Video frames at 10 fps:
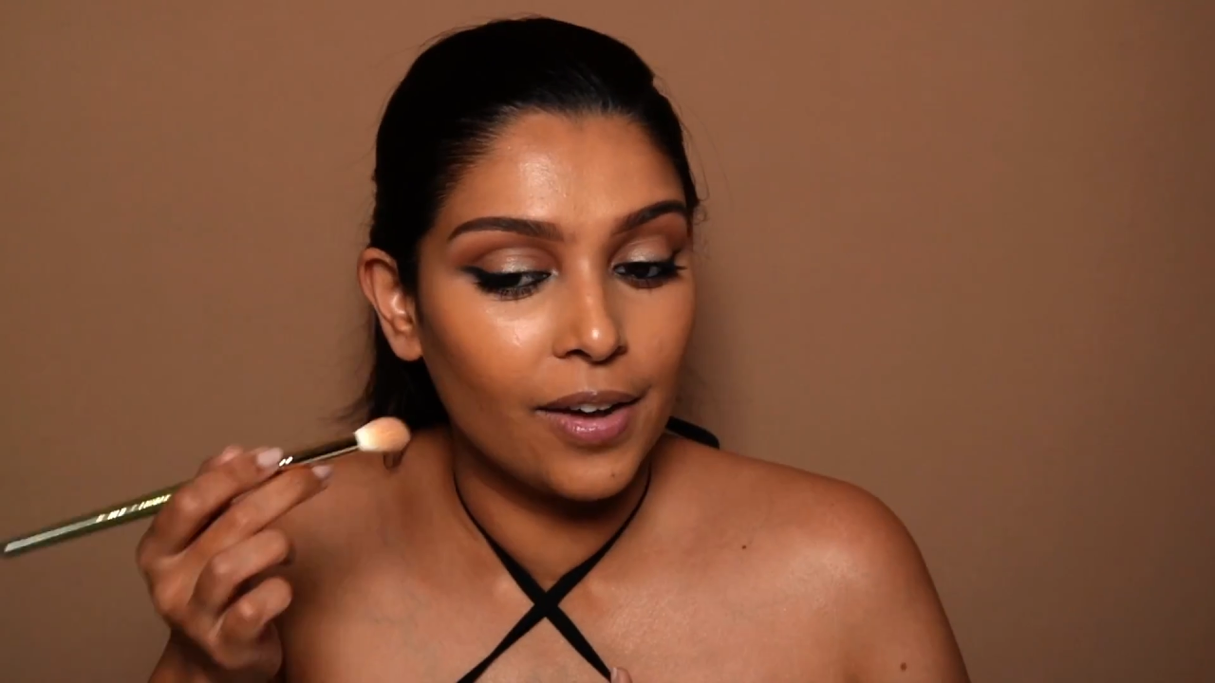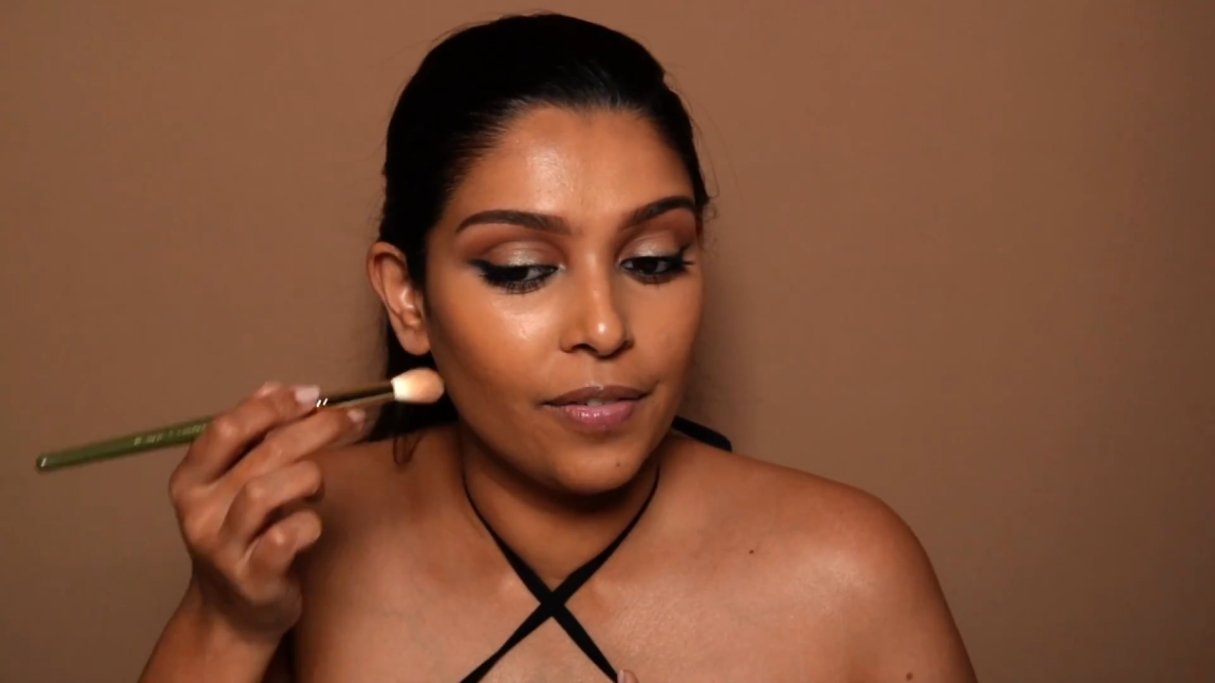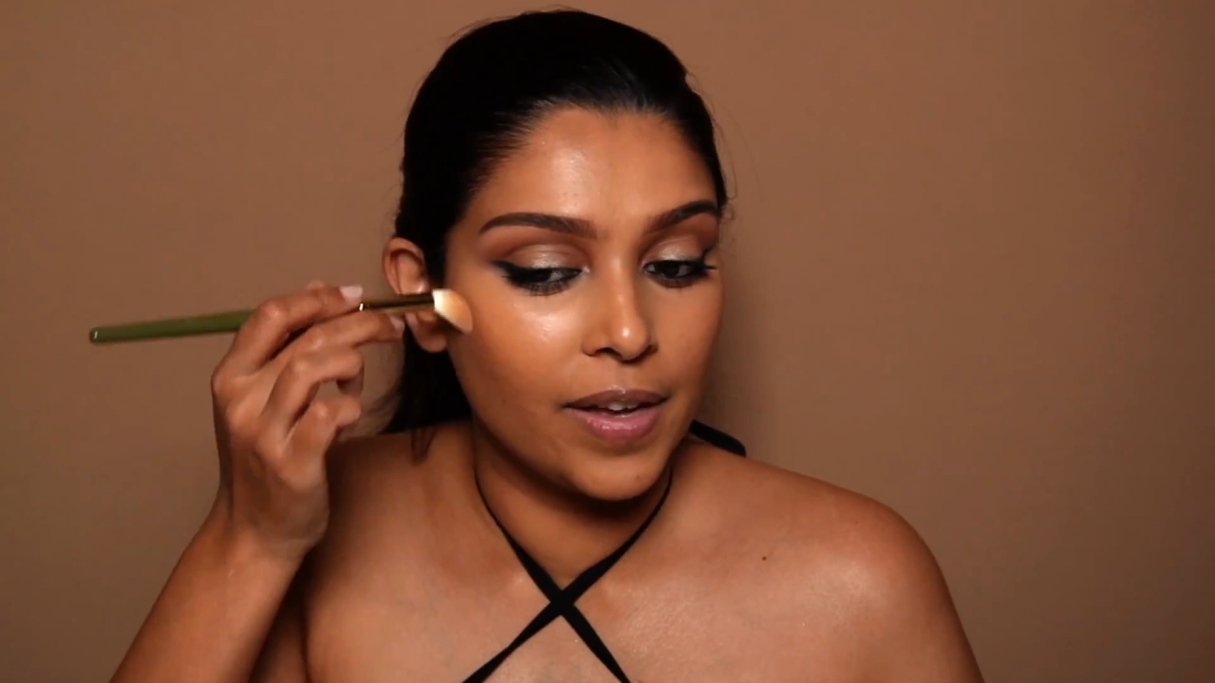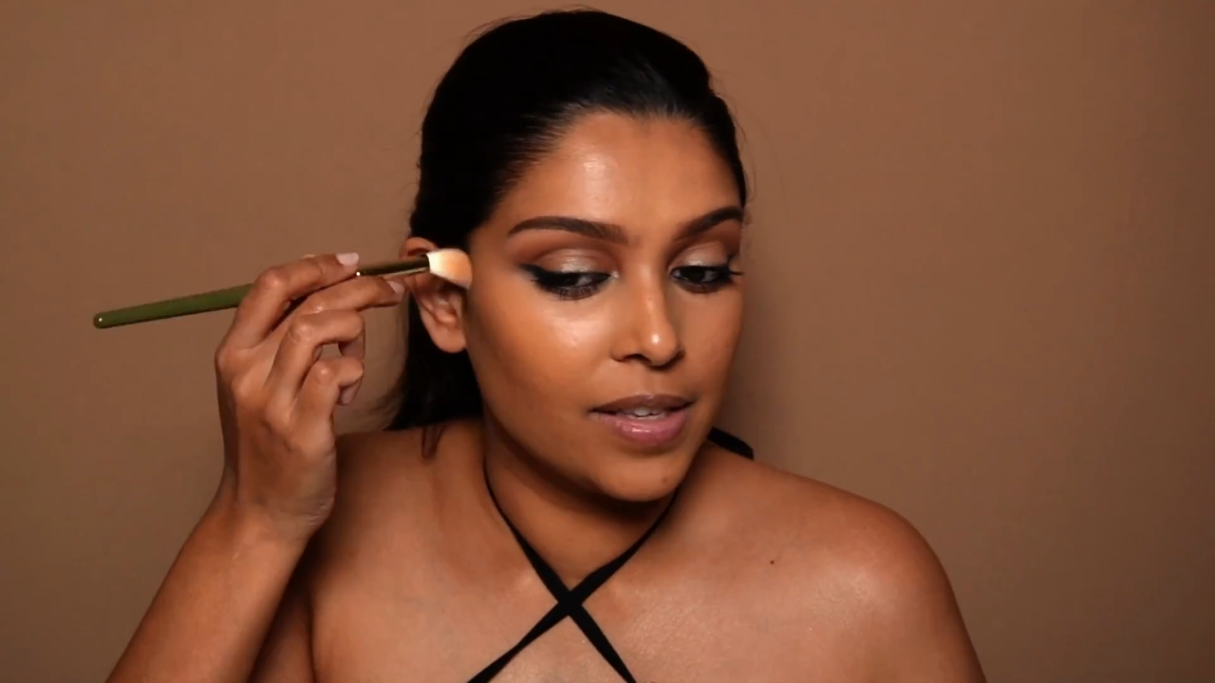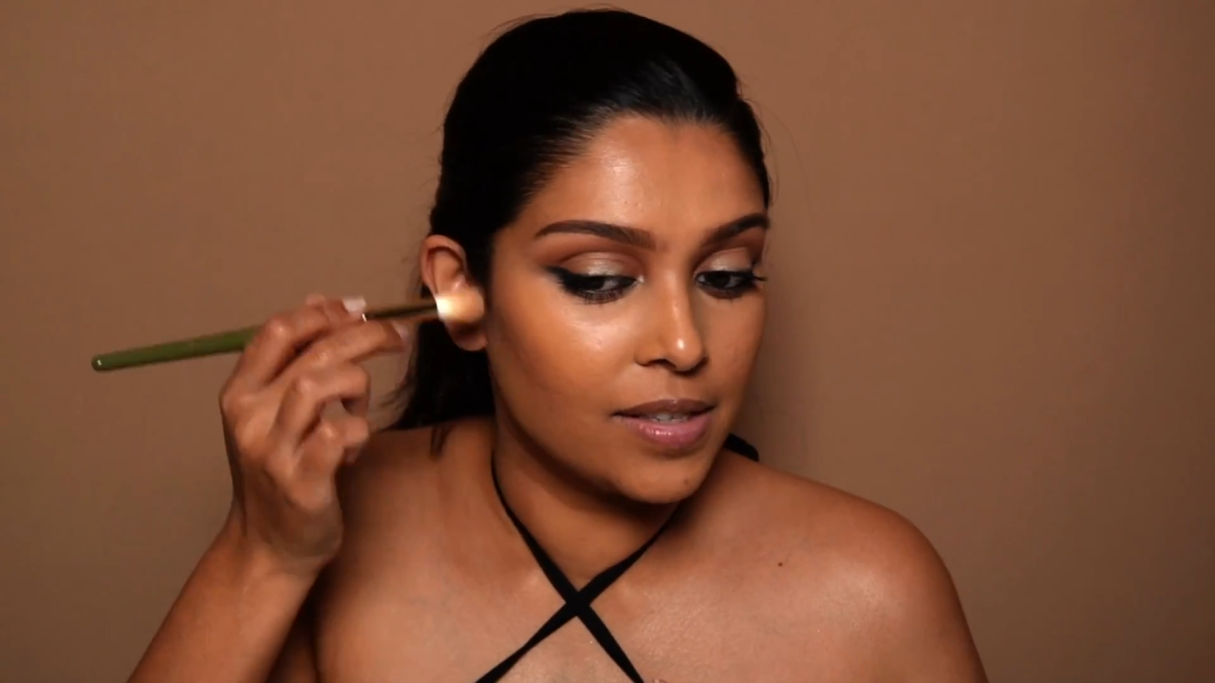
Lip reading: your face